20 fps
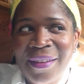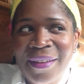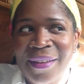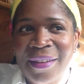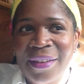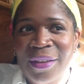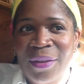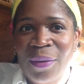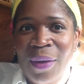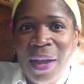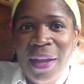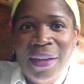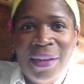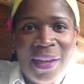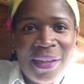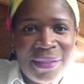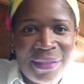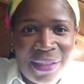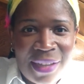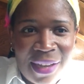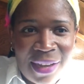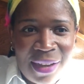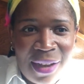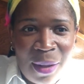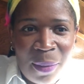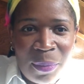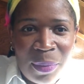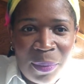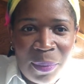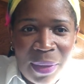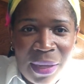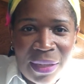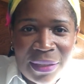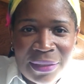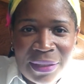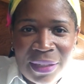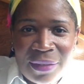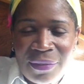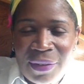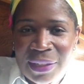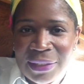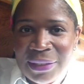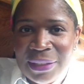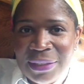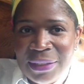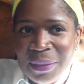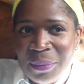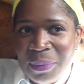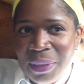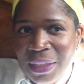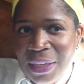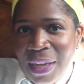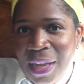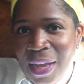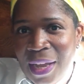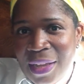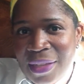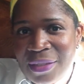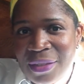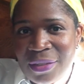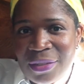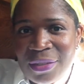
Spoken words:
I like to get compliments, and if I see something nice or